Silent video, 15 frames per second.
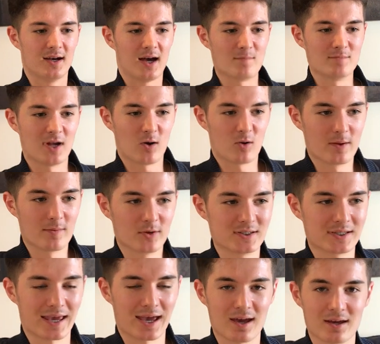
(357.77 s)
I'm now able
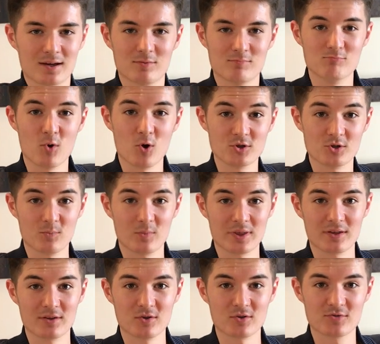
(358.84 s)
to get more done
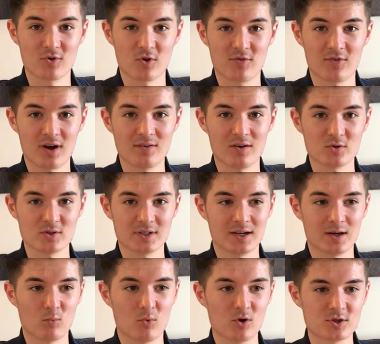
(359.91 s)
within those four or five hours than
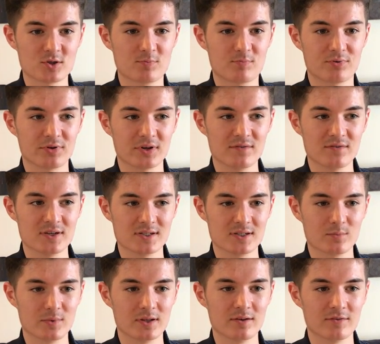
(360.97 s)
I was previously
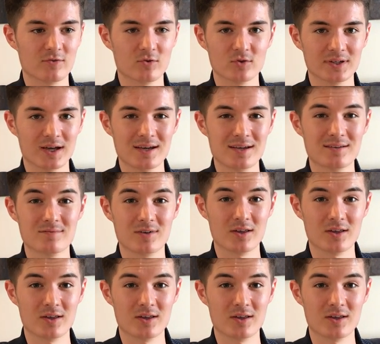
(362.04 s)
within the full day.